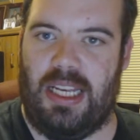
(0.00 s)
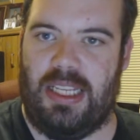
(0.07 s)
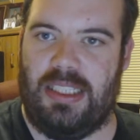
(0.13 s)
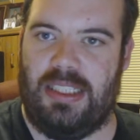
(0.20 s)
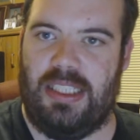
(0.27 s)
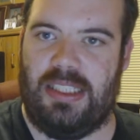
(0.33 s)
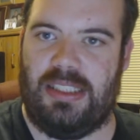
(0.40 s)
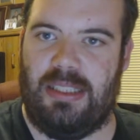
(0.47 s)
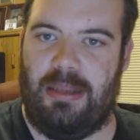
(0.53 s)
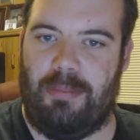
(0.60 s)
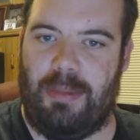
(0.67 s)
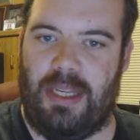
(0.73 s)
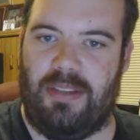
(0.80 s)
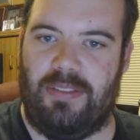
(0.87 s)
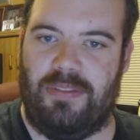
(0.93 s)

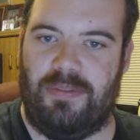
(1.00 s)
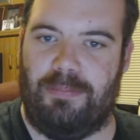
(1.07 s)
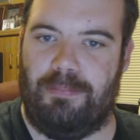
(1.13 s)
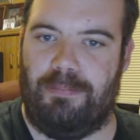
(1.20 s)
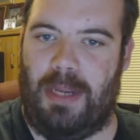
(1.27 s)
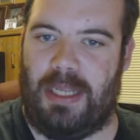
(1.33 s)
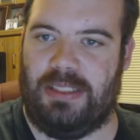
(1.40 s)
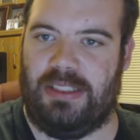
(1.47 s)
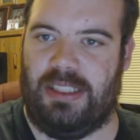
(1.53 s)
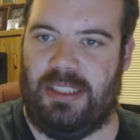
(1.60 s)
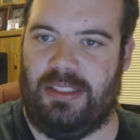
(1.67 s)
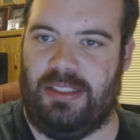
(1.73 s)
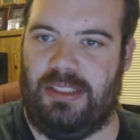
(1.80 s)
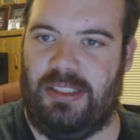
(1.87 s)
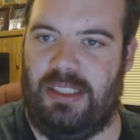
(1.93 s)
Elizabeth
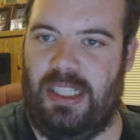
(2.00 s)
Benton.